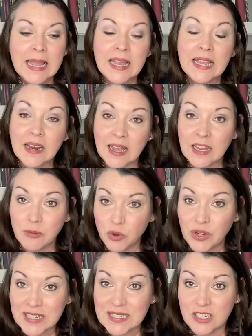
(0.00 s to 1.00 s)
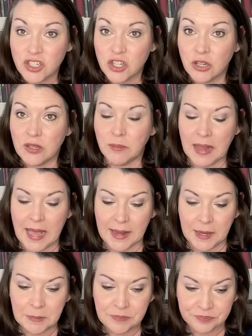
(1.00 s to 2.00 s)
And I am going to stitch it on the
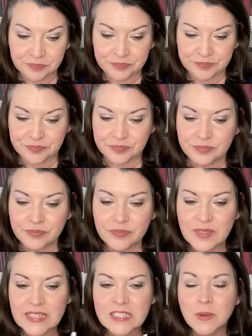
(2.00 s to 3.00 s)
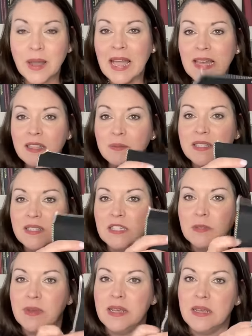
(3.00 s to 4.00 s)
black. So I had them
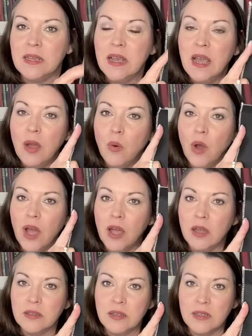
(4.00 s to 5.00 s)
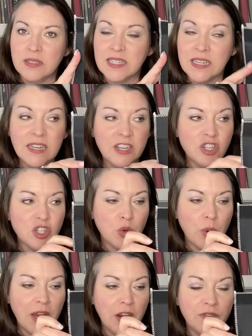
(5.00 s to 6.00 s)
send me a, a ten inch
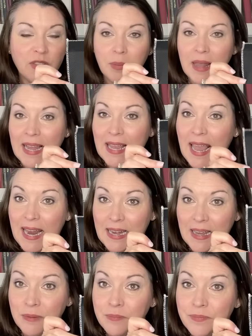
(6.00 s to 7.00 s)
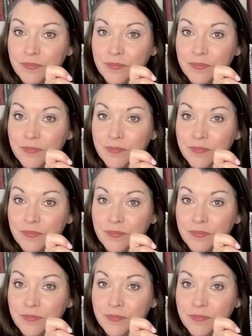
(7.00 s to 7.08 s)
square of the black Aida,